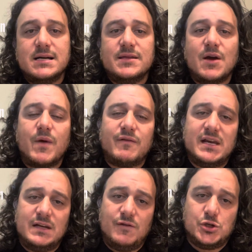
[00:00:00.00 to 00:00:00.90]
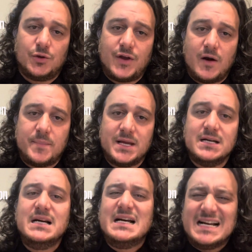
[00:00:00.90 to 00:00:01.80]
then we have individual therapy.
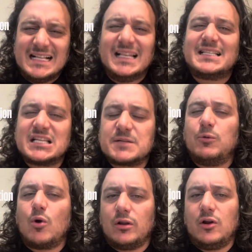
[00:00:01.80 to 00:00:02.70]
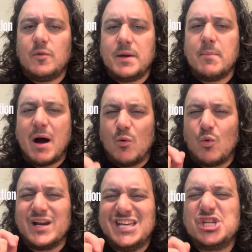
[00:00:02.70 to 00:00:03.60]
Let's explore a little bit about
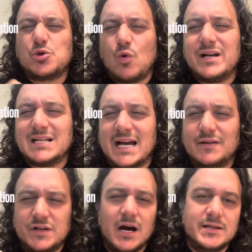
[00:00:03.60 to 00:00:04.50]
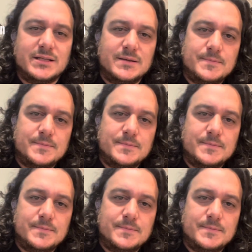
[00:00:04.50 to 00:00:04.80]
what each one kind of does.